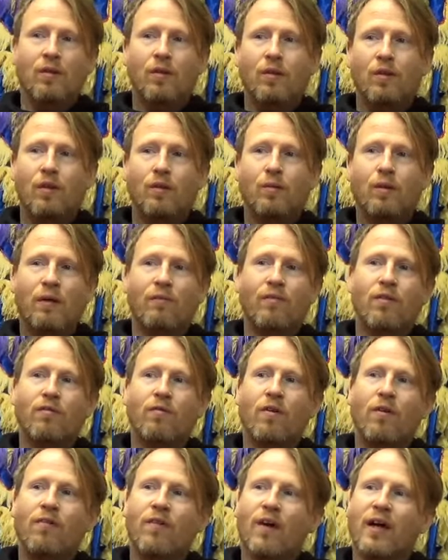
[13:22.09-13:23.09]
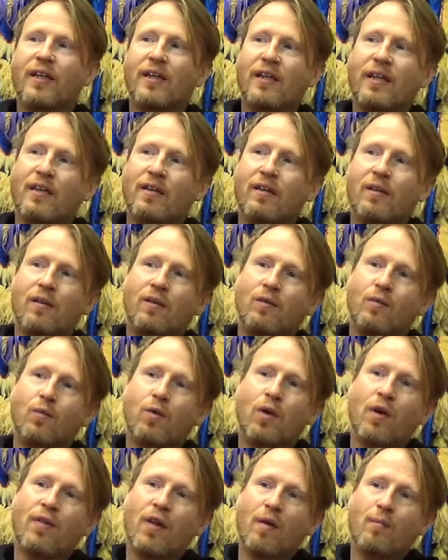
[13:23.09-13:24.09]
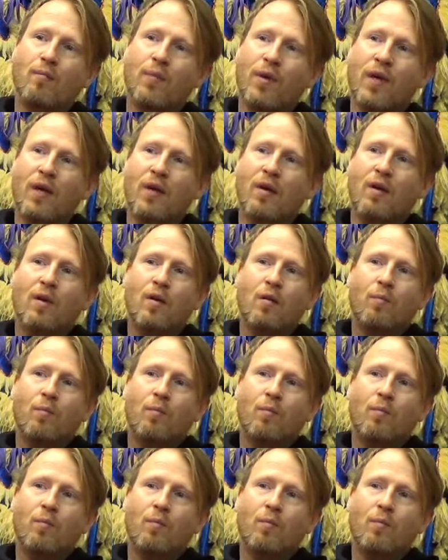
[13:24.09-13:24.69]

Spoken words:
you have a rough idea where they'd be,